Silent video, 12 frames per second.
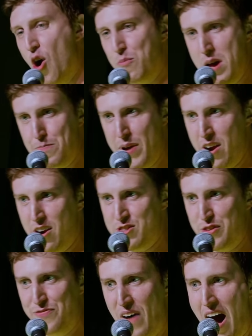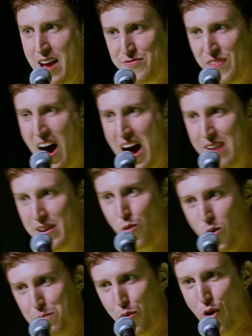both my parents are 5'5". At
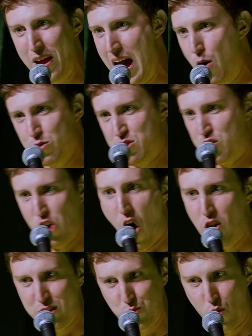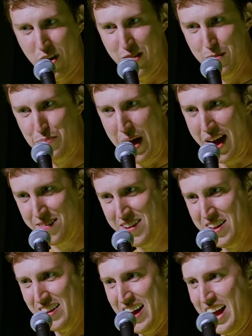one point, I was the tallest one in the bed.
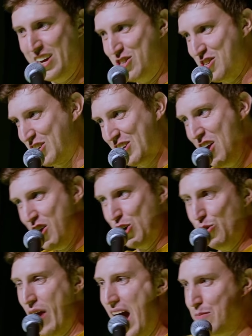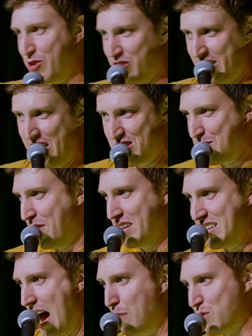I could just grab them, just kiss them on
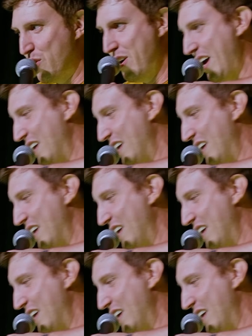the tops of their